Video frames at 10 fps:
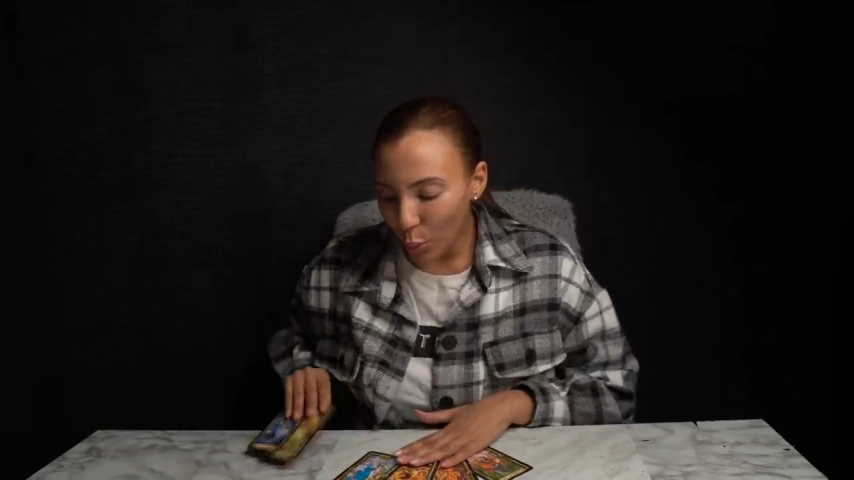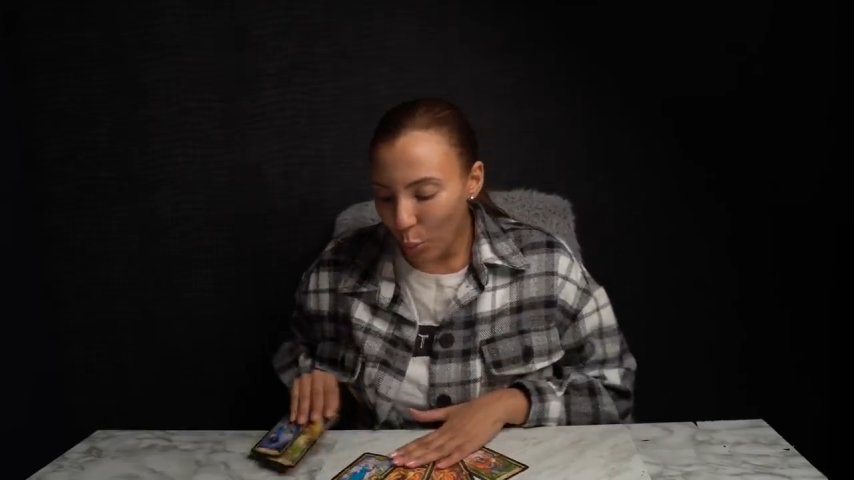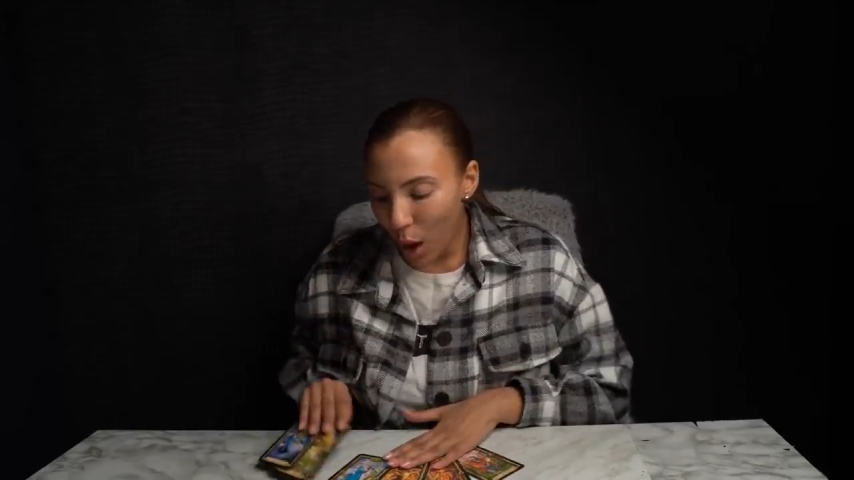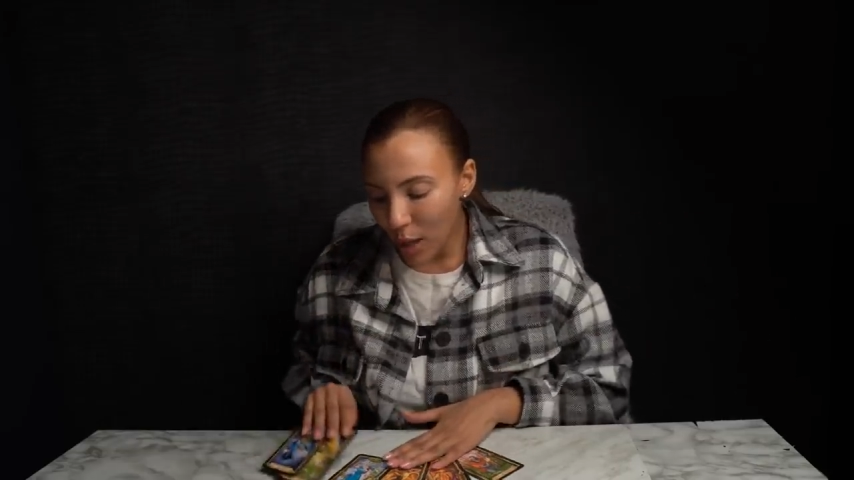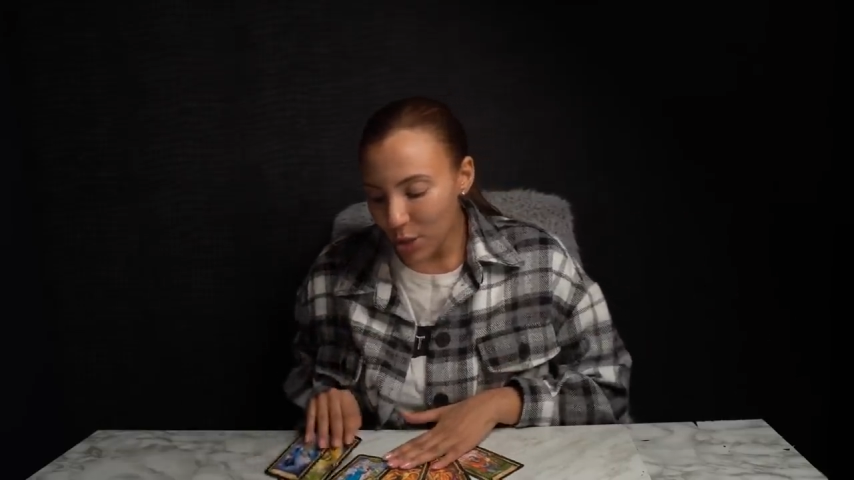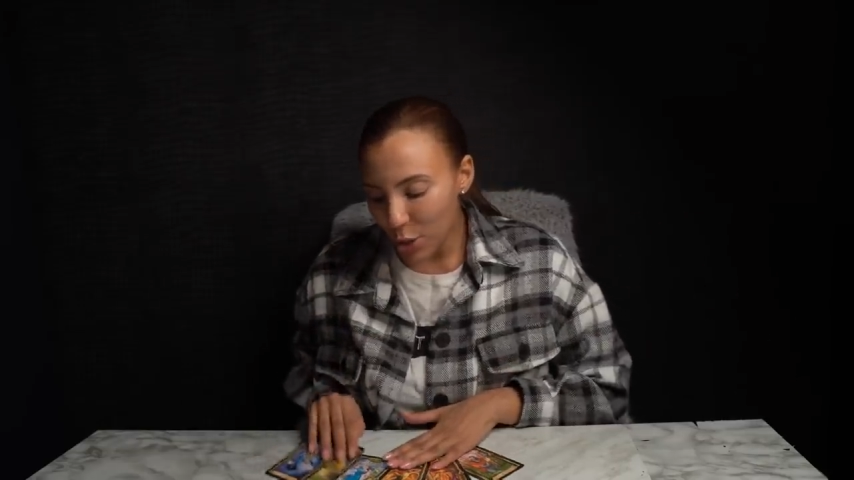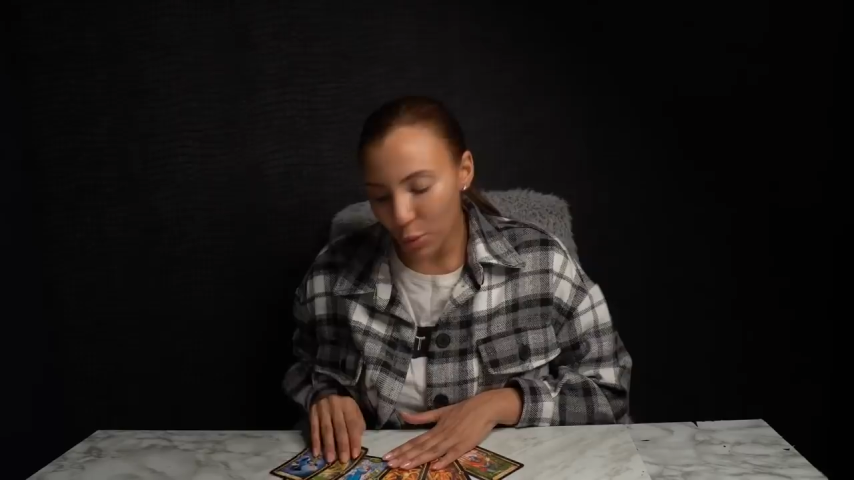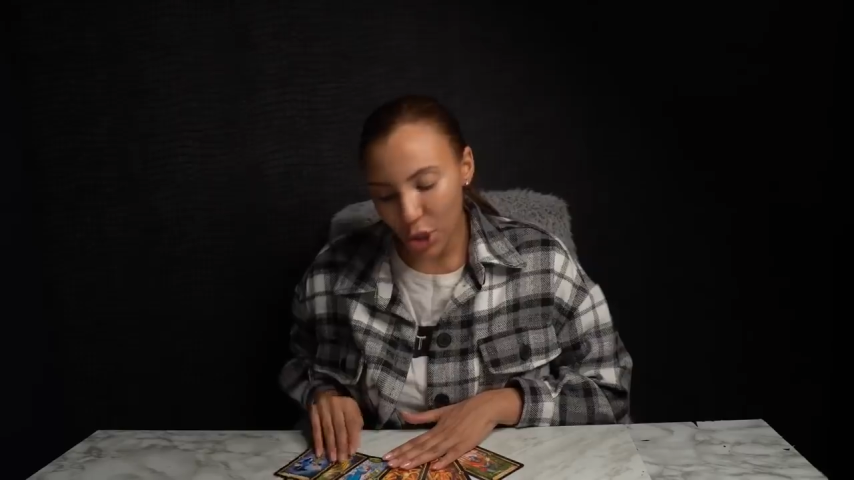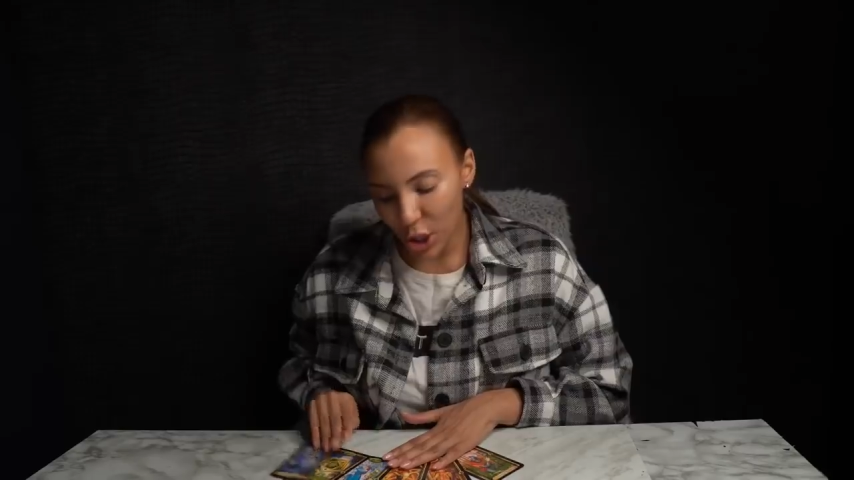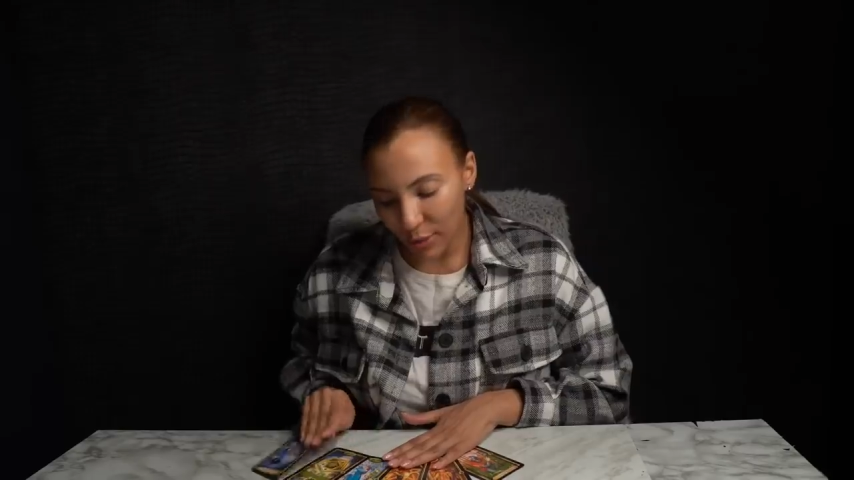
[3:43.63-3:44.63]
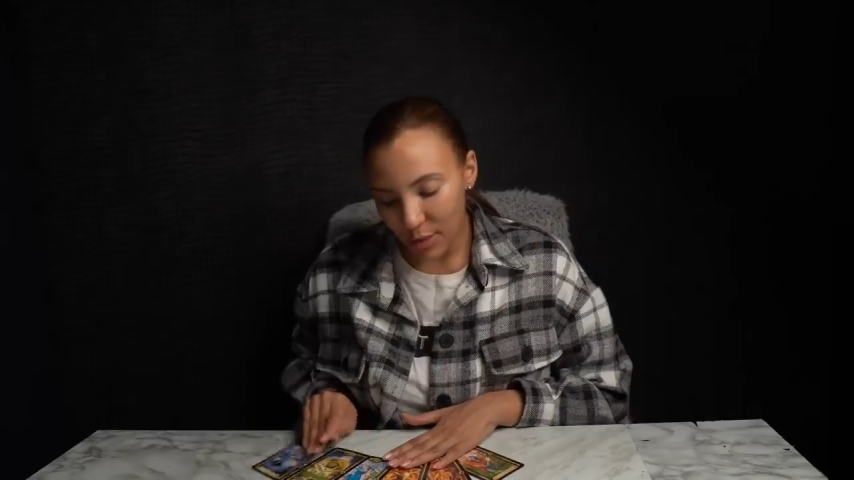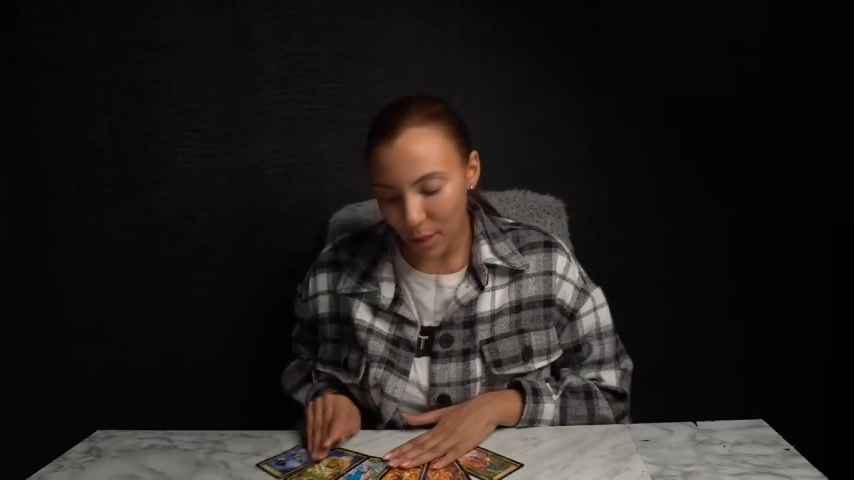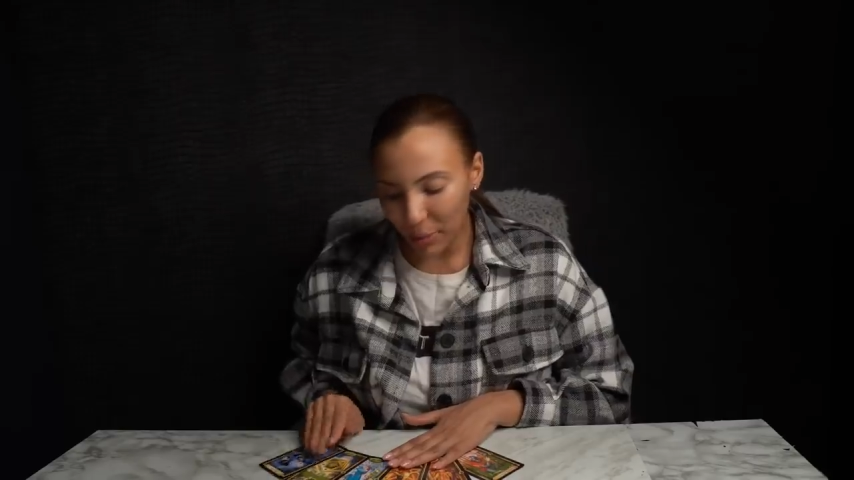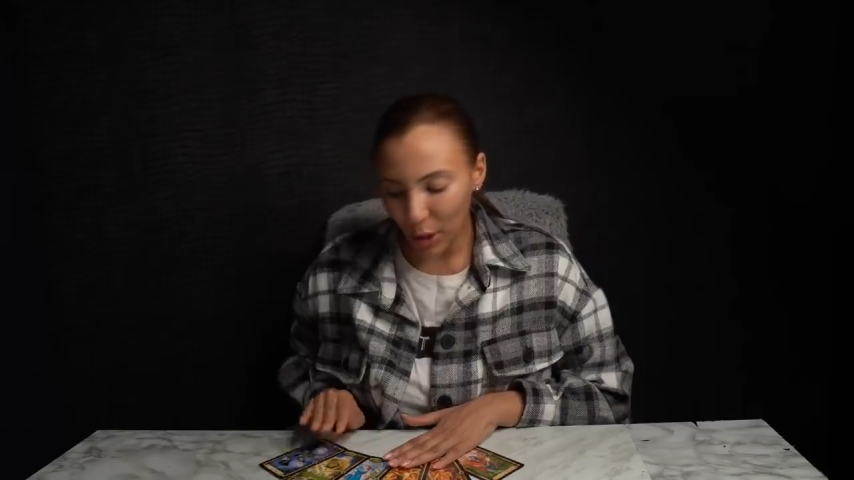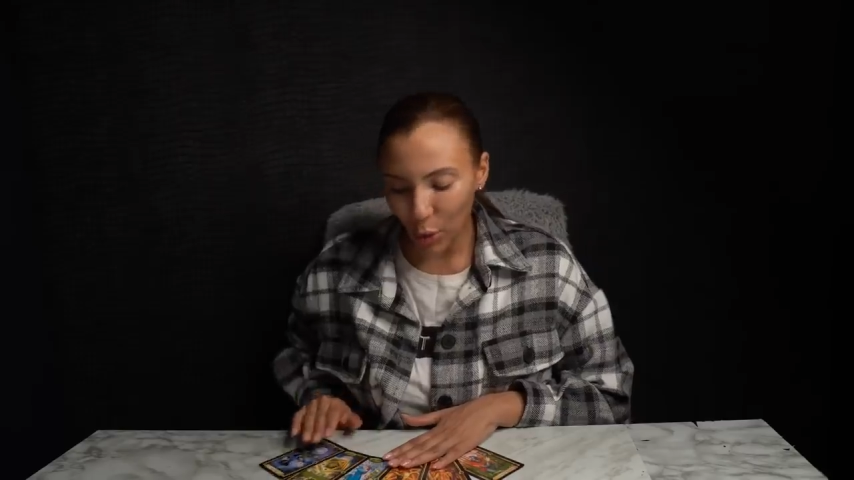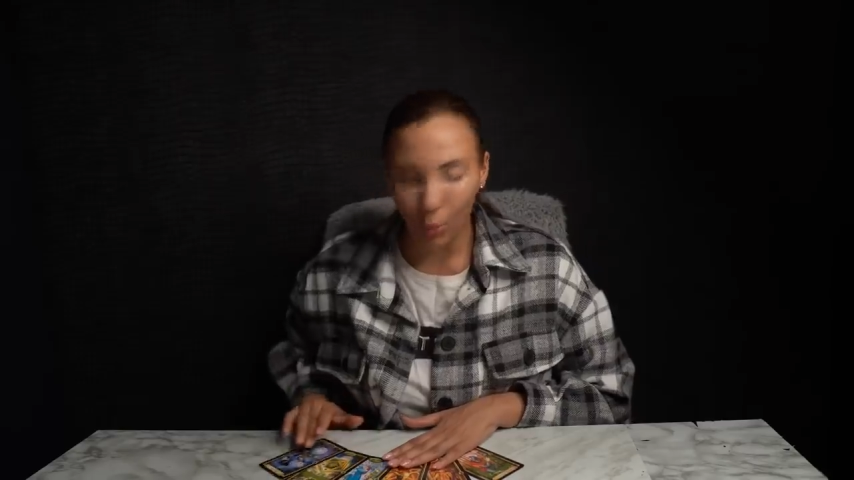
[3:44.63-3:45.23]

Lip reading: want to achieve something